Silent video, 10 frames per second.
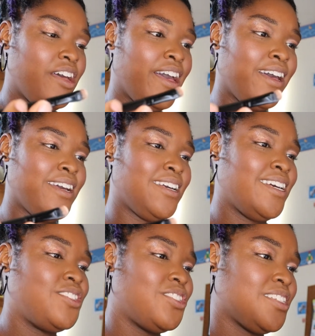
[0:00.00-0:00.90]
I
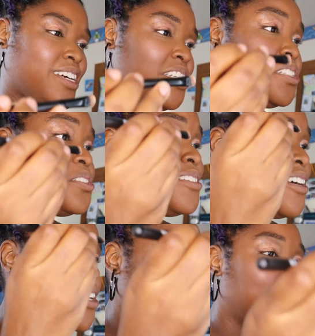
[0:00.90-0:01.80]
had just gotten a
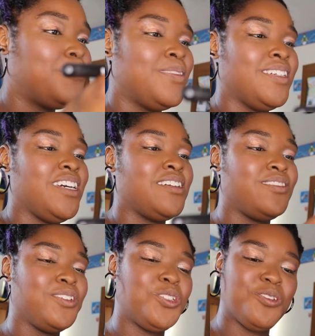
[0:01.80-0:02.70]
job at a
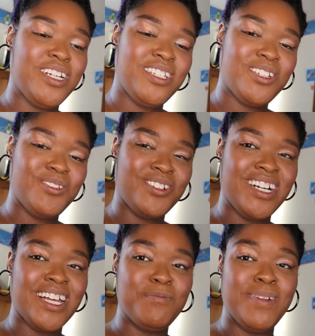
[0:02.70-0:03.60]
lingerie store.
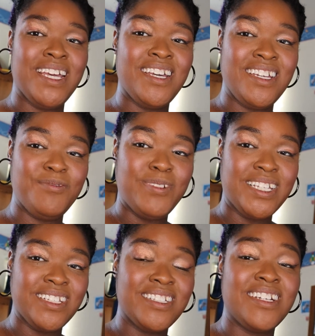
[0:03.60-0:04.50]
I got paid
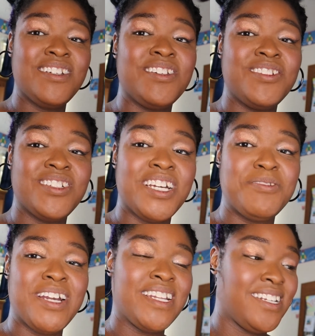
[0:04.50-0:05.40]
weekly $10 an
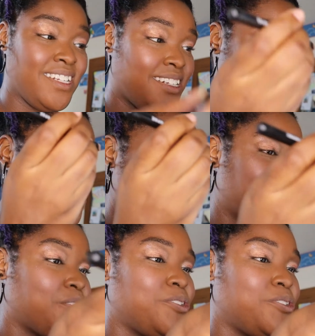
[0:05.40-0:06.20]
hour, and I needed that money for